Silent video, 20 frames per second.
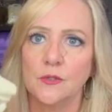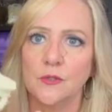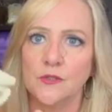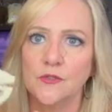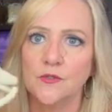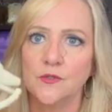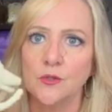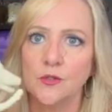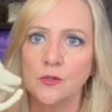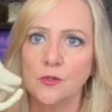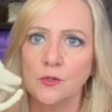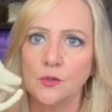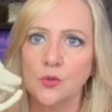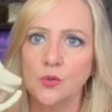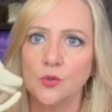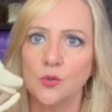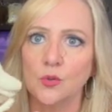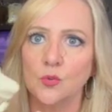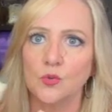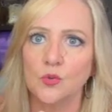start our
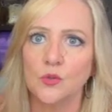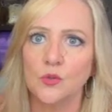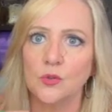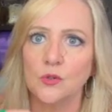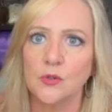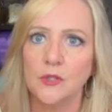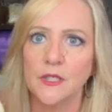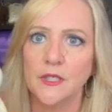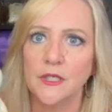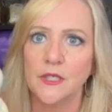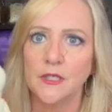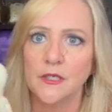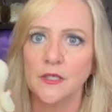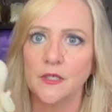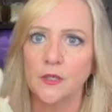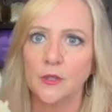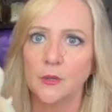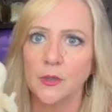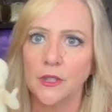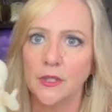core wool and get
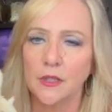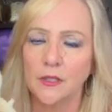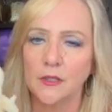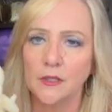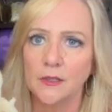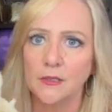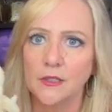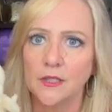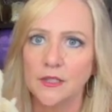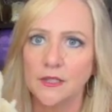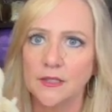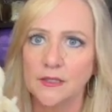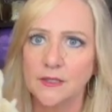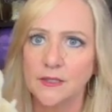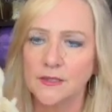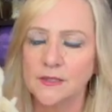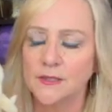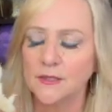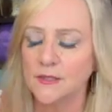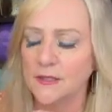going, like this
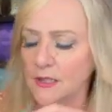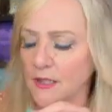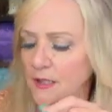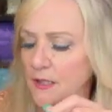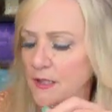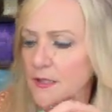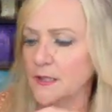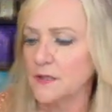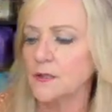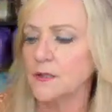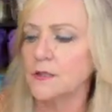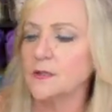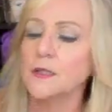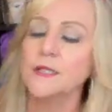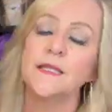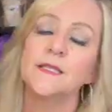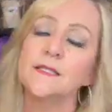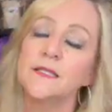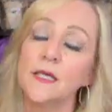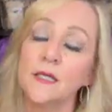little guy here.
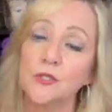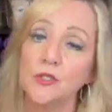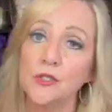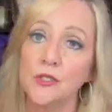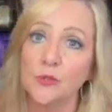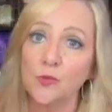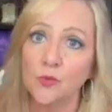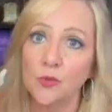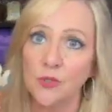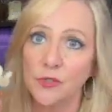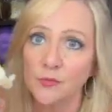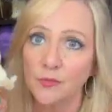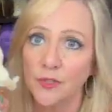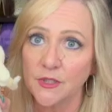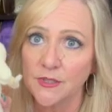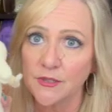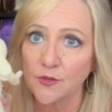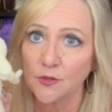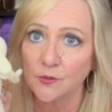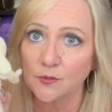He's actually one of my
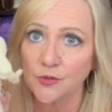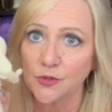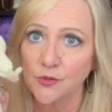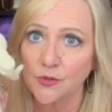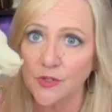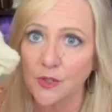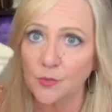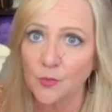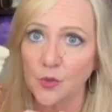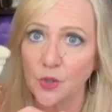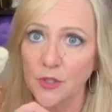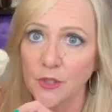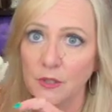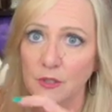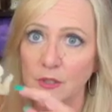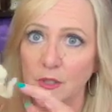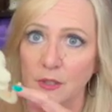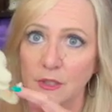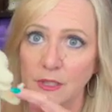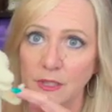sculptures I'm working
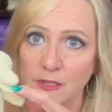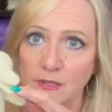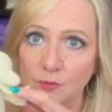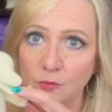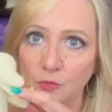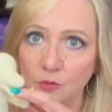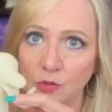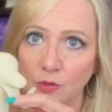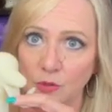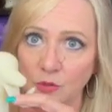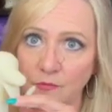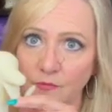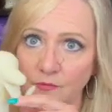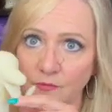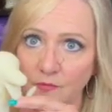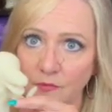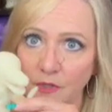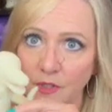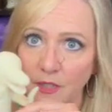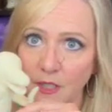on. He's a wolf,
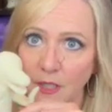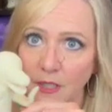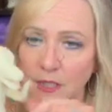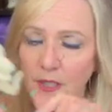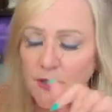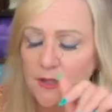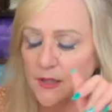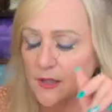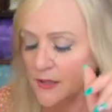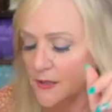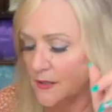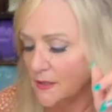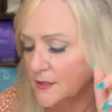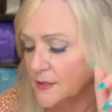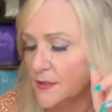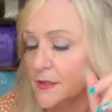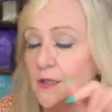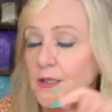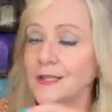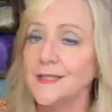and
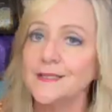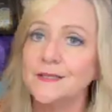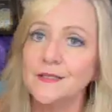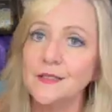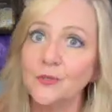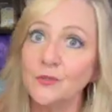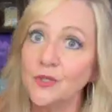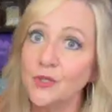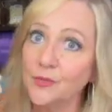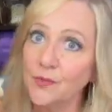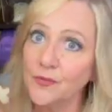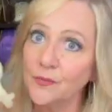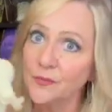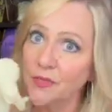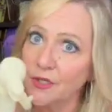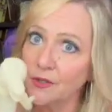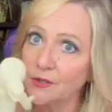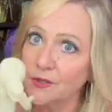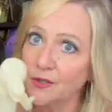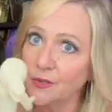he's going to be with
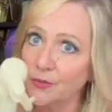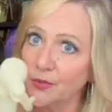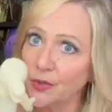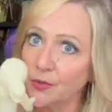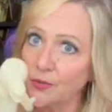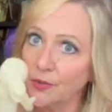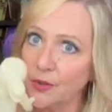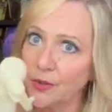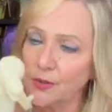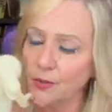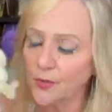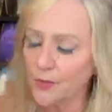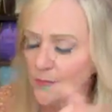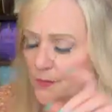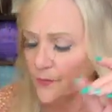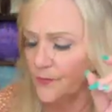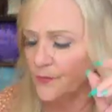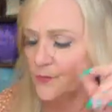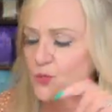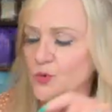Marilyn Monroe.
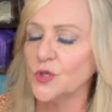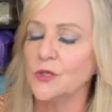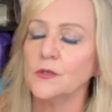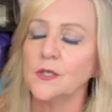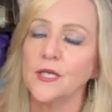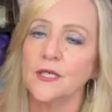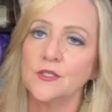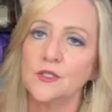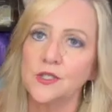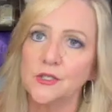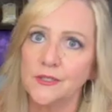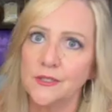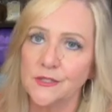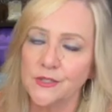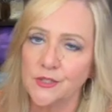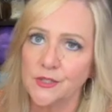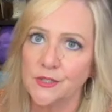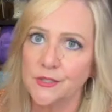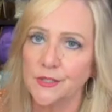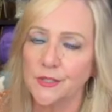Well, actually,
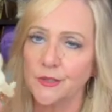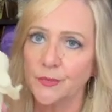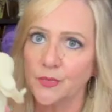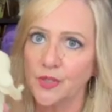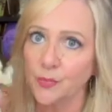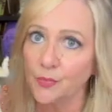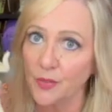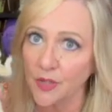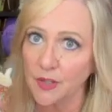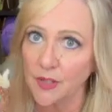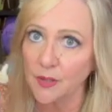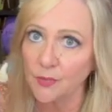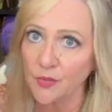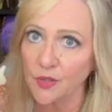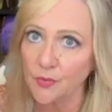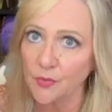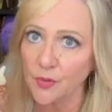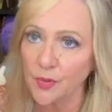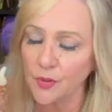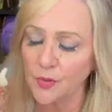she's going to be Bunny
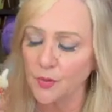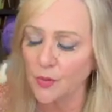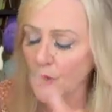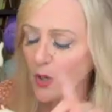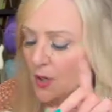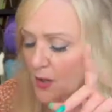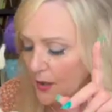Monroe,